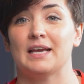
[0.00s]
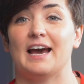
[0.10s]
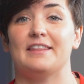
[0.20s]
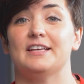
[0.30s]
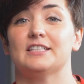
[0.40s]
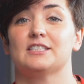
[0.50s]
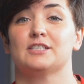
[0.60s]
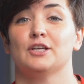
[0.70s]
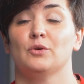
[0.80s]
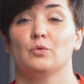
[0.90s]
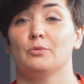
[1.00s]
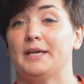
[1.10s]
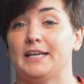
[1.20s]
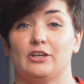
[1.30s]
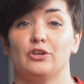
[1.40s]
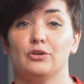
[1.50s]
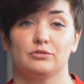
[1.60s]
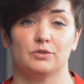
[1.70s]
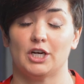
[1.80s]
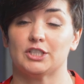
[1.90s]
And this will mean a
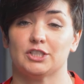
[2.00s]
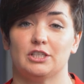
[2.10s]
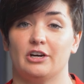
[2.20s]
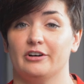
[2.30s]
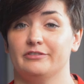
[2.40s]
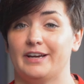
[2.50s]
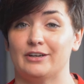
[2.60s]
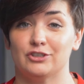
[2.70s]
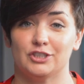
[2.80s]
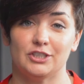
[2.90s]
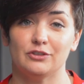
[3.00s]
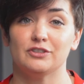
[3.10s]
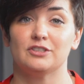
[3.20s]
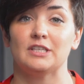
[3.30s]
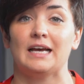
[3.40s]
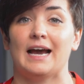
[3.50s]
huge reduction of energy use.